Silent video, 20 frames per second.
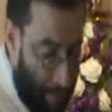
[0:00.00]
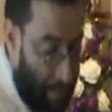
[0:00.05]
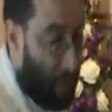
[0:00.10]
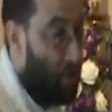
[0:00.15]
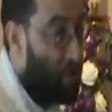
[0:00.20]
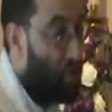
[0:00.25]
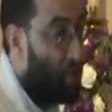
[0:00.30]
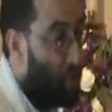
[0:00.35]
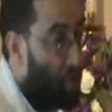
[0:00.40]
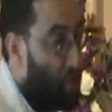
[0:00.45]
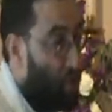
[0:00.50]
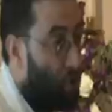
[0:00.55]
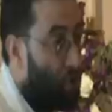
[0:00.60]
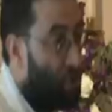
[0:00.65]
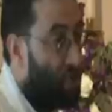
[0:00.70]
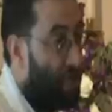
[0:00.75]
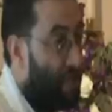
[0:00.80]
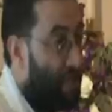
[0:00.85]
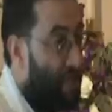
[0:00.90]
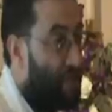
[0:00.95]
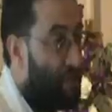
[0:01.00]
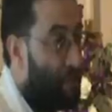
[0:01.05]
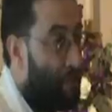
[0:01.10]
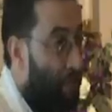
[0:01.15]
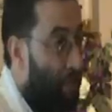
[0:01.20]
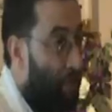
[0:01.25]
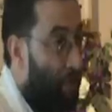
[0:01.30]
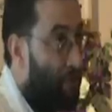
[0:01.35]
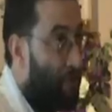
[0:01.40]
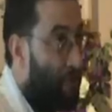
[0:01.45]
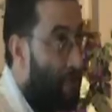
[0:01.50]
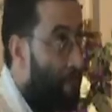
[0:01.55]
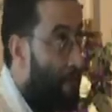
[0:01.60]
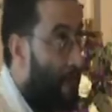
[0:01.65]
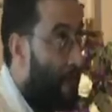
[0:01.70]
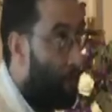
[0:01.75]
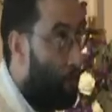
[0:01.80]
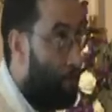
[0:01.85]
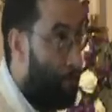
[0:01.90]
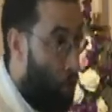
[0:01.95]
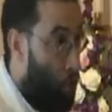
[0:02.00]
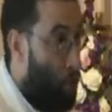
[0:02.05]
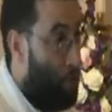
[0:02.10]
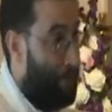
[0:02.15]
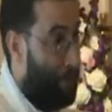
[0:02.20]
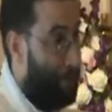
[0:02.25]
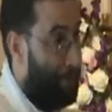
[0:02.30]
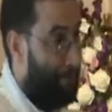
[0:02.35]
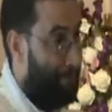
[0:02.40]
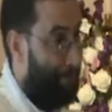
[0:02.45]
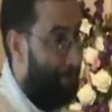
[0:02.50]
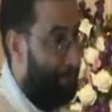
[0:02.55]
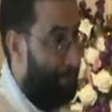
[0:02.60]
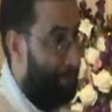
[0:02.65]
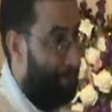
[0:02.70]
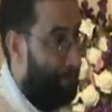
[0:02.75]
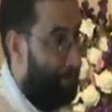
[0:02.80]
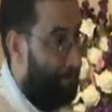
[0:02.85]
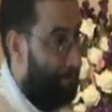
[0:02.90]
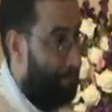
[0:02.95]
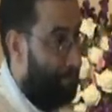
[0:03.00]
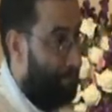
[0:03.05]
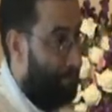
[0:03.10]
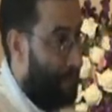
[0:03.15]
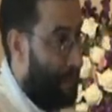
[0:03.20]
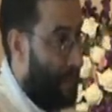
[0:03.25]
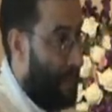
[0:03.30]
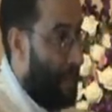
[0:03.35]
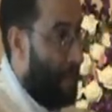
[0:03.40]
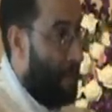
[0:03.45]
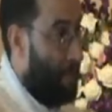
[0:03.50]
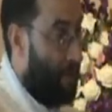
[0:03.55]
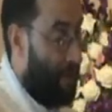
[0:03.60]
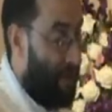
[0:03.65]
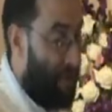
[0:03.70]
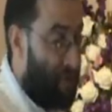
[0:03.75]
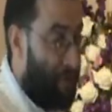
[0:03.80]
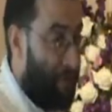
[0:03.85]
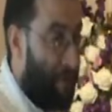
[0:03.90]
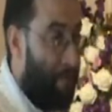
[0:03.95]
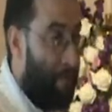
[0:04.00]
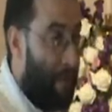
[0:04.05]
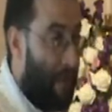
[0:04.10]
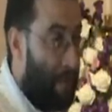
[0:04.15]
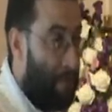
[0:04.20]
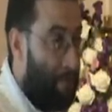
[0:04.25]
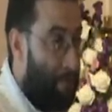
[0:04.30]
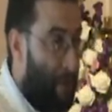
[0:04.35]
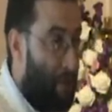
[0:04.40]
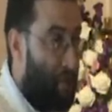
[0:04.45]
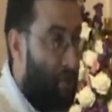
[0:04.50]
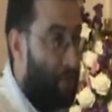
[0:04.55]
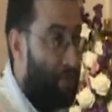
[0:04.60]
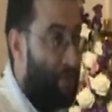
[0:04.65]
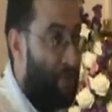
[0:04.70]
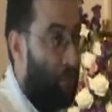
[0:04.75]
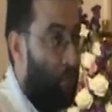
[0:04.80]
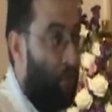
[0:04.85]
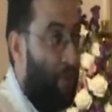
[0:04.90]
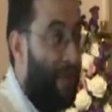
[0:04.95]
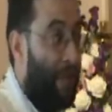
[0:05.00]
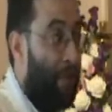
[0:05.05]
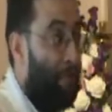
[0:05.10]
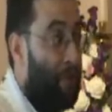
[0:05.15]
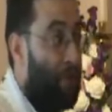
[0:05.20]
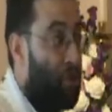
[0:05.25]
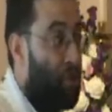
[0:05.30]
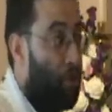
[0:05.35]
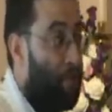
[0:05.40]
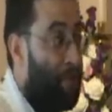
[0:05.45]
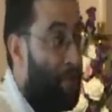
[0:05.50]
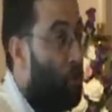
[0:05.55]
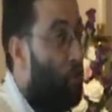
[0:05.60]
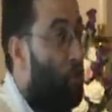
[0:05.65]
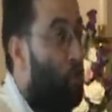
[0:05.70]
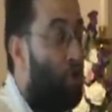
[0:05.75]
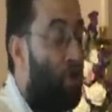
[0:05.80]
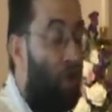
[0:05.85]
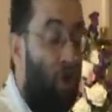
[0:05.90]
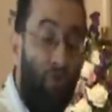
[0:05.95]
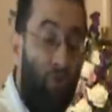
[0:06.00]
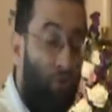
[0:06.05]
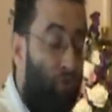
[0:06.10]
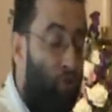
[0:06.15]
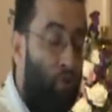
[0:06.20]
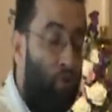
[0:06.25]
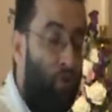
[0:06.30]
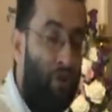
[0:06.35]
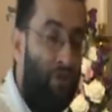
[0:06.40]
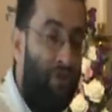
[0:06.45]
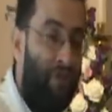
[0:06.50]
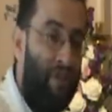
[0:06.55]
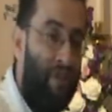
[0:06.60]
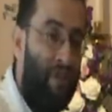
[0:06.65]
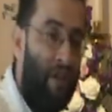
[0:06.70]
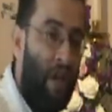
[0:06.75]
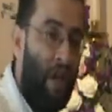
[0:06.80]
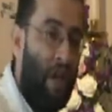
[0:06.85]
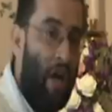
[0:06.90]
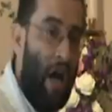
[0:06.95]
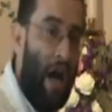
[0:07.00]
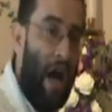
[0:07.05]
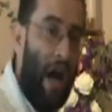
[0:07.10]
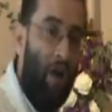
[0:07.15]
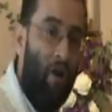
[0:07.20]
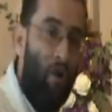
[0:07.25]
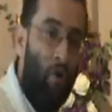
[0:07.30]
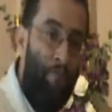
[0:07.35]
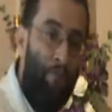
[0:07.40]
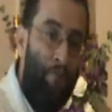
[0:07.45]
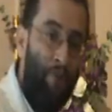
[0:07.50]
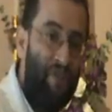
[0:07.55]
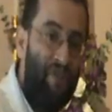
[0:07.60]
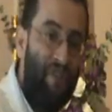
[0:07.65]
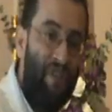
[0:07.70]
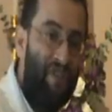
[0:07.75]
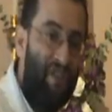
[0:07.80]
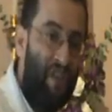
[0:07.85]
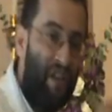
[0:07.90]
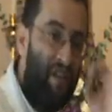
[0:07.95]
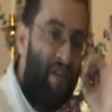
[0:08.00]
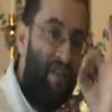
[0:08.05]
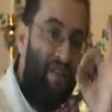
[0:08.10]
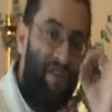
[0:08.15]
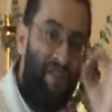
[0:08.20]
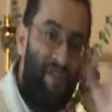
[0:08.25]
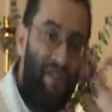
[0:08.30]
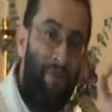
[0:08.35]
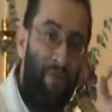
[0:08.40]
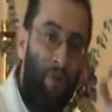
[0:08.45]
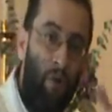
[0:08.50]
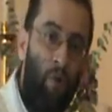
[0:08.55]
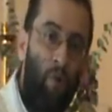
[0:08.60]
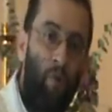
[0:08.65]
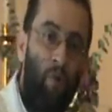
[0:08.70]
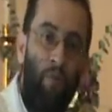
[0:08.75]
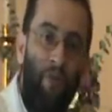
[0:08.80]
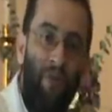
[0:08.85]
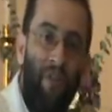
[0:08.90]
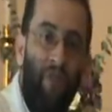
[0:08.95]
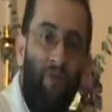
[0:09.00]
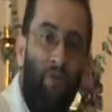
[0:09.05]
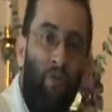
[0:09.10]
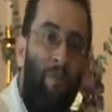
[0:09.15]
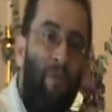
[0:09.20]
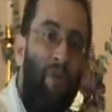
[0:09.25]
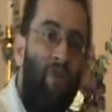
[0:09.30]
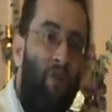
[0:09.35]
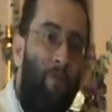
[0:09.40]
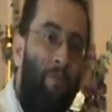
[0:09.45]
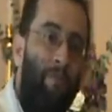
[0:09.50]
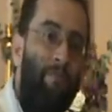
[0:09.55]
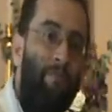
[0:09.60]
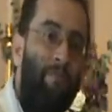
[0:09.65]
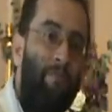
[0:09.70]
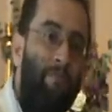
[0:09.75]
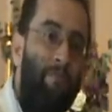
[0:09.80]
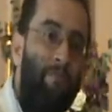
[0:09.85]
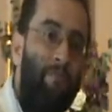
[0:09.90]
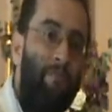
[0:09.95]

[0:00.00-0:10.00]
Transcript: Because the church is run not only by the Pope, but it's run by bishops. Without bishops, you can't do nothing. A priest is 0 without a bishop.